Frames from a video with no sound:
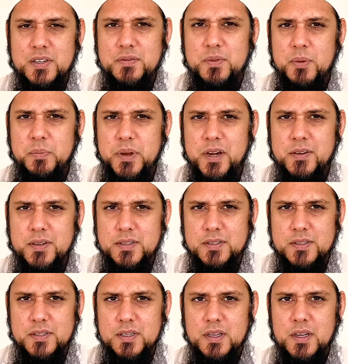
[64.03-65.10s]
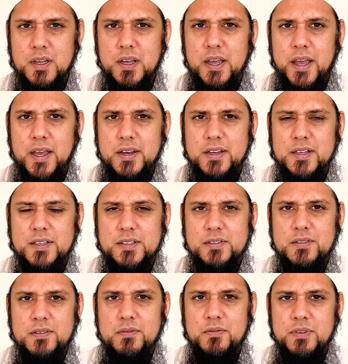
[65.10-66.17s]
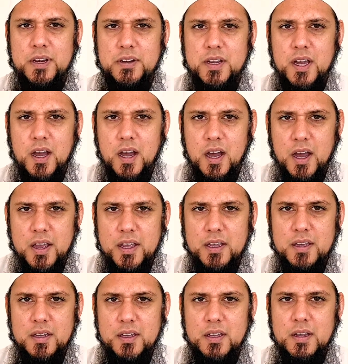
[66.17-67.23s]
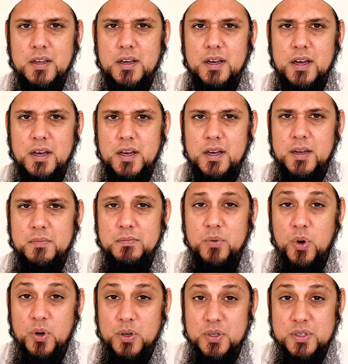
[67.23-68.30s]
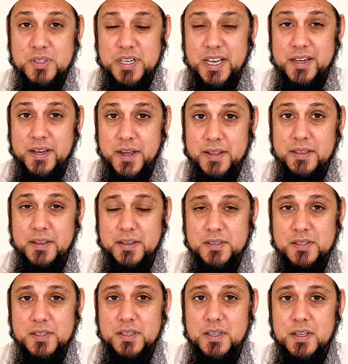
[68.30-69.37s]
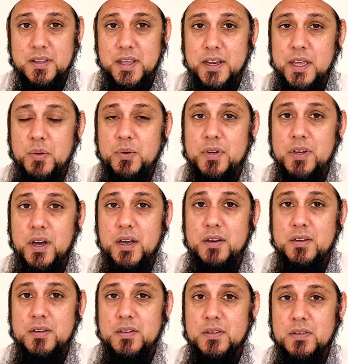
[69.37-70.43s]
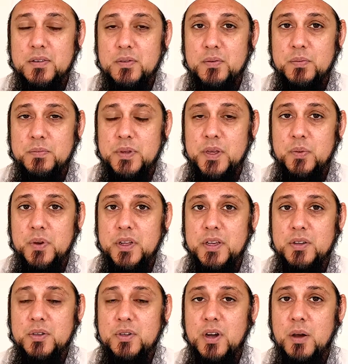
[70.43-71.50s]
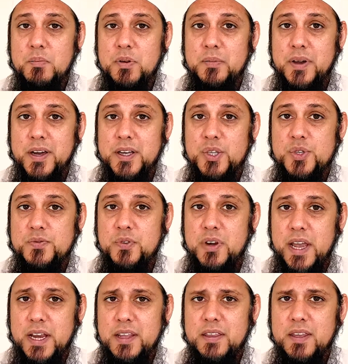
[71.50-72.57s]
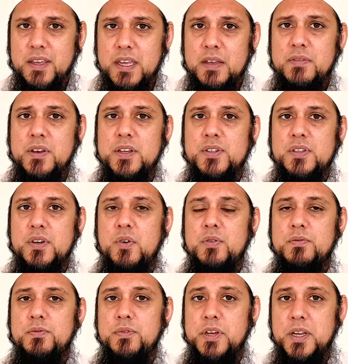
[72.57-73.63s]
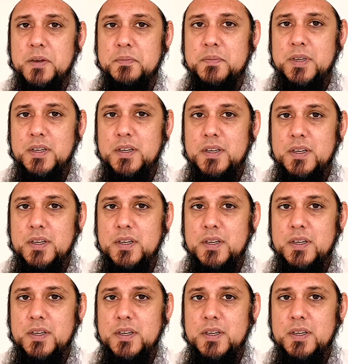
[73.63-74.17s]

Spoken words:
and forbearance, and his very high morals and ethics that he would not be willing to compromise for anything, even his own freedom.